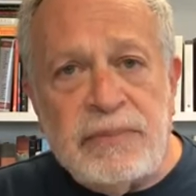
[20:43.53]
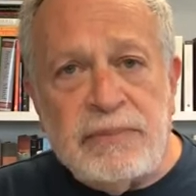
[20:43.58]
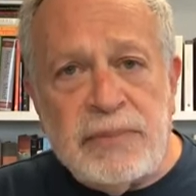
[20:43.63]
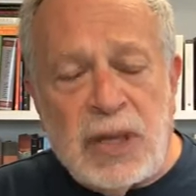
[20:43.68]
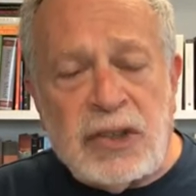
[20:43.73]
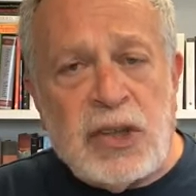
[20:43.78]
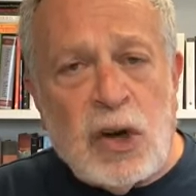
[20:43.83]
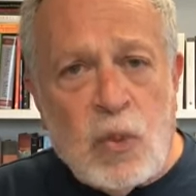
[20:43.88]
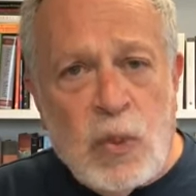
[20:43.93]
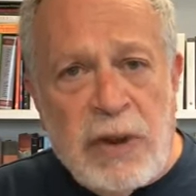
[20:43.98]

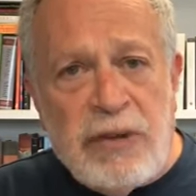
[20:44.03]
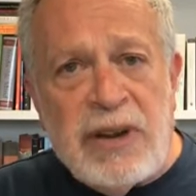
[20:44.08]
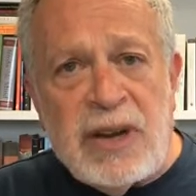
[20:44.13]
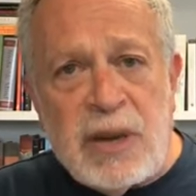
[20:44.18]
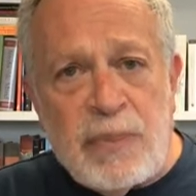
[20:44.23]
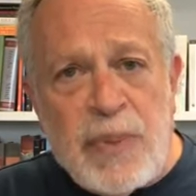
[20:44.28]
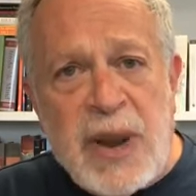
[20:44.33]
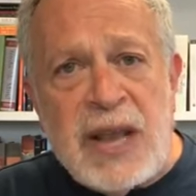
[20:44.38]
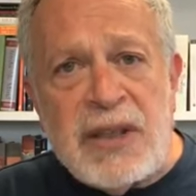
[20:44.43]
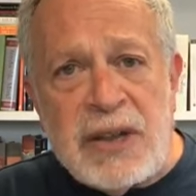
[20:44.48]
But they're willing
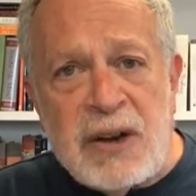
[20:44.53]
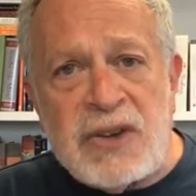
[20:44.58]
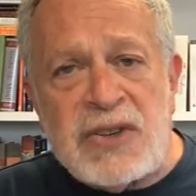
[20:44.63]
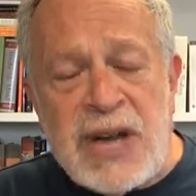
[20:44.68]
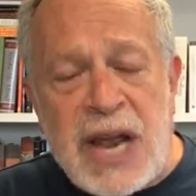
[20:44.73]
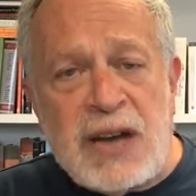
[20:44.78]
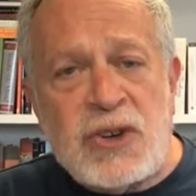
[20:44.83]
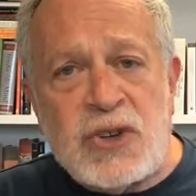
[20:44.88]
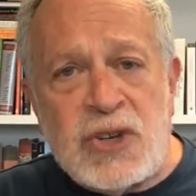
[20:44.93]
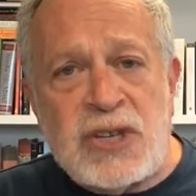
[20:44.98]
to pay their
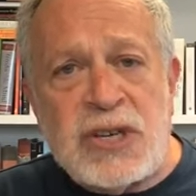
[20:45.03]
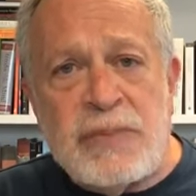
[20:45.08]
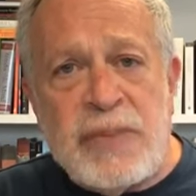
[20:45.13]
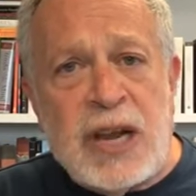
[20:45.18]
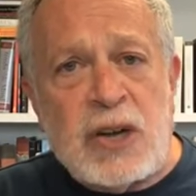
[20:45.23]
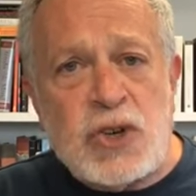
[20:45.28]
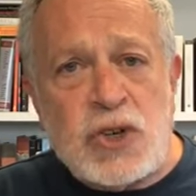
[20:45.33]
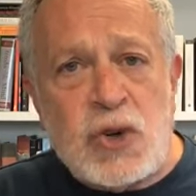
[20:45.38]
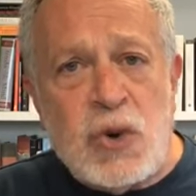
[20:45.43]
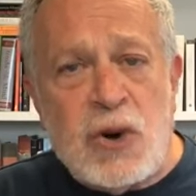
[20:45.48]
taxes to
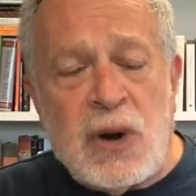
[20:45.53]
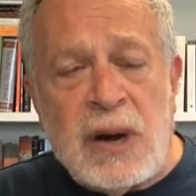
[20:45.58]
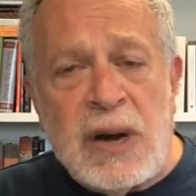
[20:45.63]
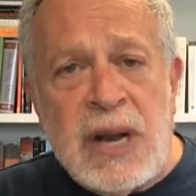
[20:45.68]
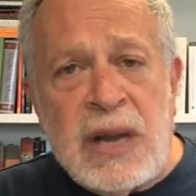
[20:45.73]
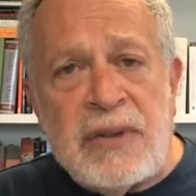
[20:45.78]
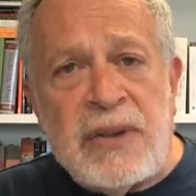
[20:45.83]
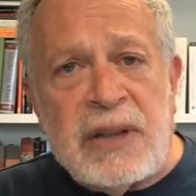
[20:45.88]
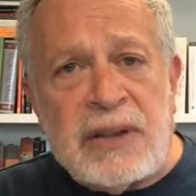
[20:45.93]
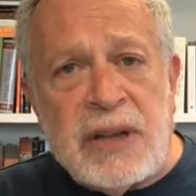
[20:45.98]
make sure
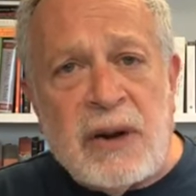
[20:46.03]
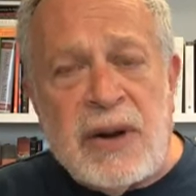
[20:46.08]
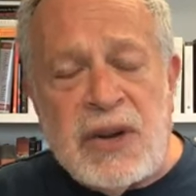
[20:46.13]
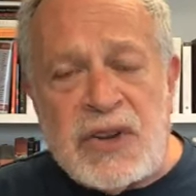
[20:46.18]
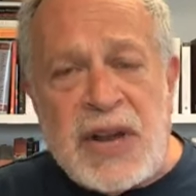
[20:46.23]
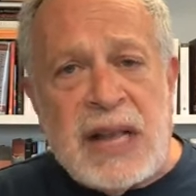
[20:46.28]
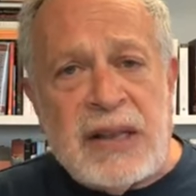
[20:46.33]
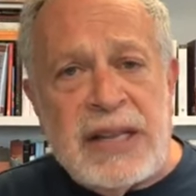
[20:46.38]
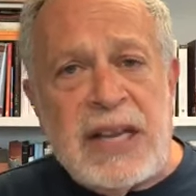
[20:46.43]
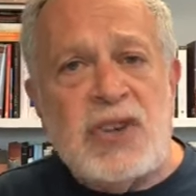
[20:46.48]
that there
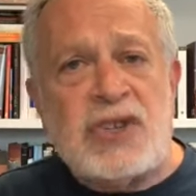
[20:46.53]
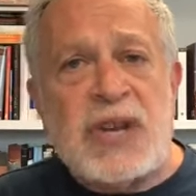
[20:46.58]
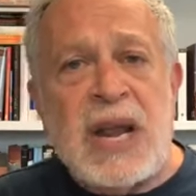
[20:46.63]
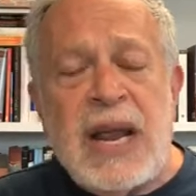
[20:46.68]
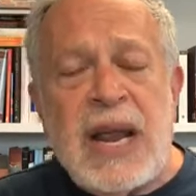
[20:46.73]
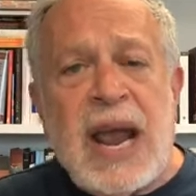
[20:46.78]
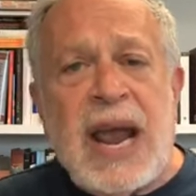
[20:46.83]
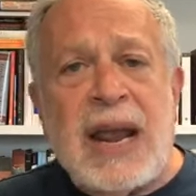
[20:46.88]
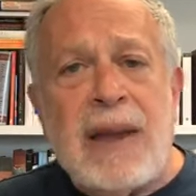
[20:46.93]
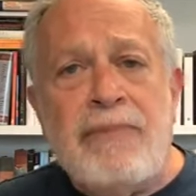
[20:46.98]
is at least
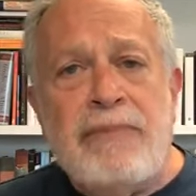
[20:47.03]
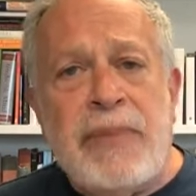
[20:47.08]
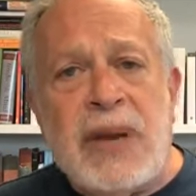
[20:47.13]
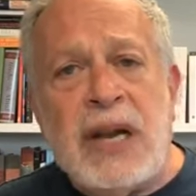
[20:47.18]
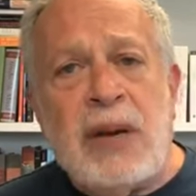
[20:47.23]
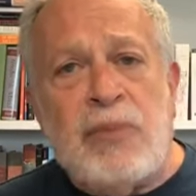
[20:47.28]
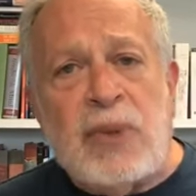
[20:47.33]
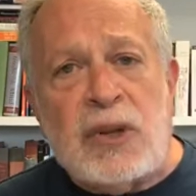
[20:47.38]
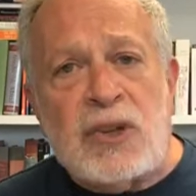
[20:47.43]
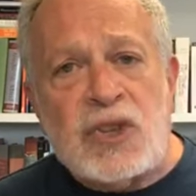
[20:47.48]
a
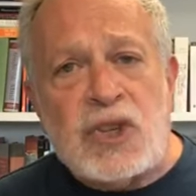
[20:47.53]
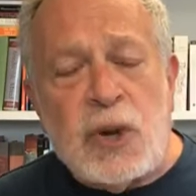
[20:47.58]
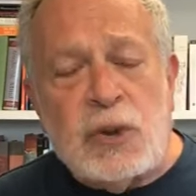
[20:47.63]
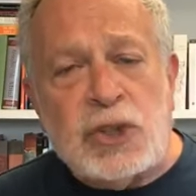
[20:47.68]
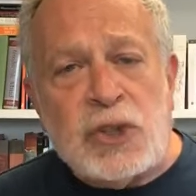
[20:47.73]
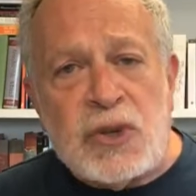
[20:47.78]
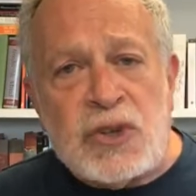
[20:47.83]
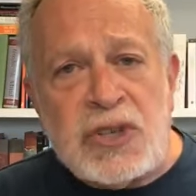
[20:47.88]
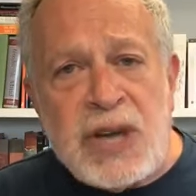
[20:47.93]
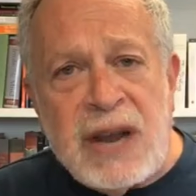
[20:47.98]
minimal
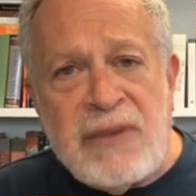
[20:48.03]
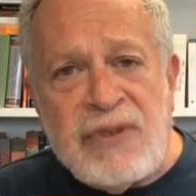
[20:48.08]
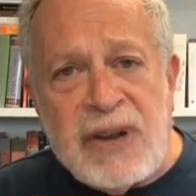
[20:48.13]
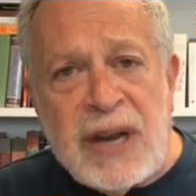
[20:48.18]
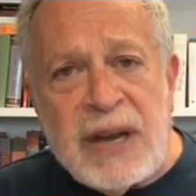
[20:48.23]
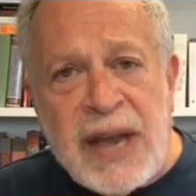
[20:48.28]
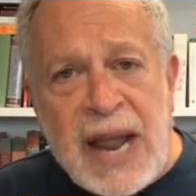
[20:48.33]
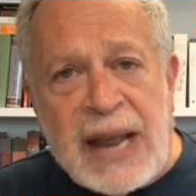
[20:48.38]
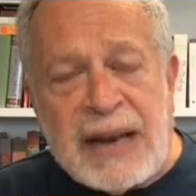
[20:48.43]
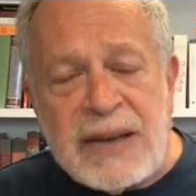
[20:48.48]
social
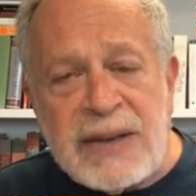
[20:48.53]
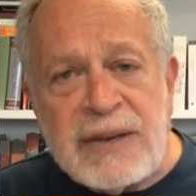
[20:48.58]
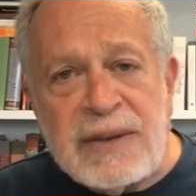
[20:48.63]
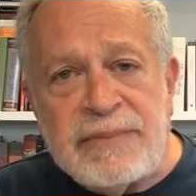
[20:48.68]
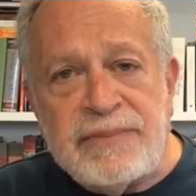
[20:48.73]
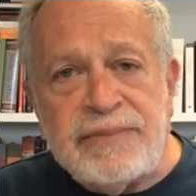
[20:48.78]
safety net.